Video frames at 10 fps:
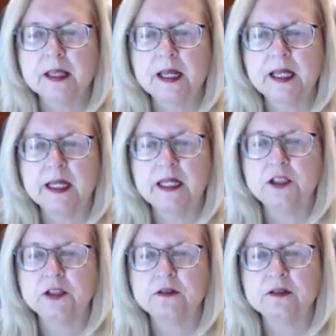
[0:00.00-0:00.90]
Hey,
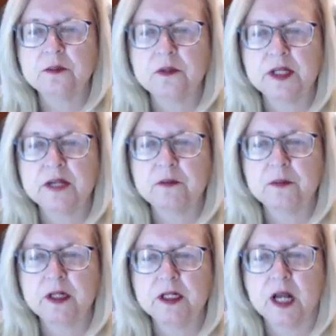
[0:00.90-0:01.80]
Angels. Good morning,
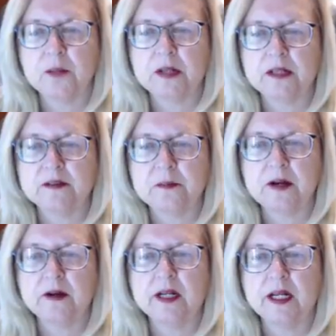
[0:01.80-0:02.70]
everyone. God bless
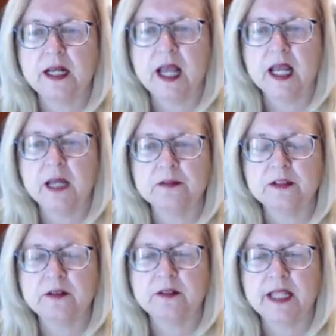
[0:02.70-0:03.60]
America.
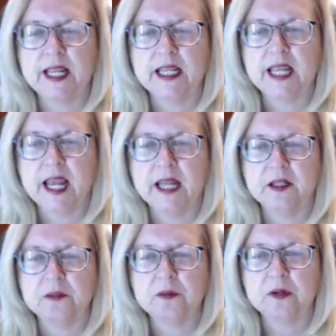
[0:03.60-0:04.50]
Absolutely. Hey, Kat.
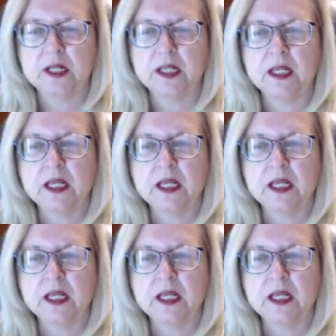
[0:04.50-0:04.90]
Good morning.